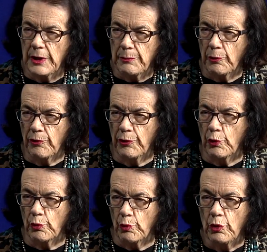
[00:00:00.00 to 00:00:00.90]
people
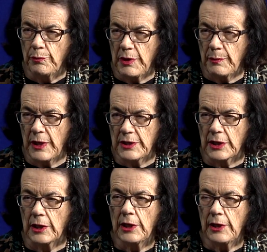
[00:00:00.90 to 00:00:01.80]
thought would be
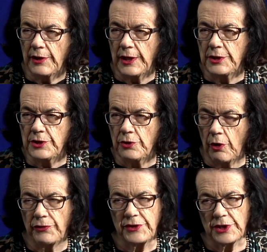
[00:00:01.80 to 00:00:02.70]
better. That is
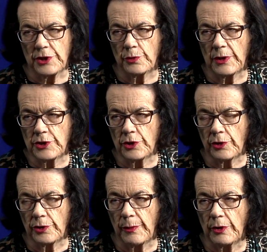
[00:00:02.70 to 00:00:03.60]
not the situation at the